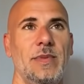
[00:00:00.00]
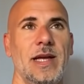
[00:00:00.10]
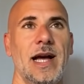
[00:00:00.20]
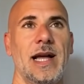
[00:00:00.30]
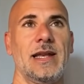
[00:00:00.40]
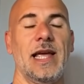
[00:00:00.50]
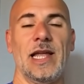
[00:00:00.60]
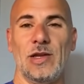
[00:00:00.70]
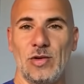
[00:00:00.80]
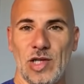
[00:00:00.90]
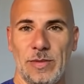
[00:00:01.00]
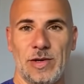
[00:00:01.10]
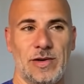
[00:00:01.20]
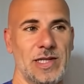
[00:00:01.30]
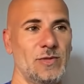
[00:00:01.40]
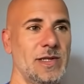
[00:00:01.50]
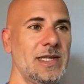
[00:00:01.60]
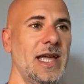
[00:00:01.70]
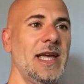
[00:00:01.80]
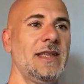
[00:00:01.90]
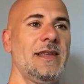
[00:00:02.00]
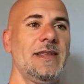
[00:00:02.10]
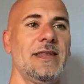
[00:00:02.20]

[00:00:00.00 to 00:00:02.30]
began a new chapter, as we said.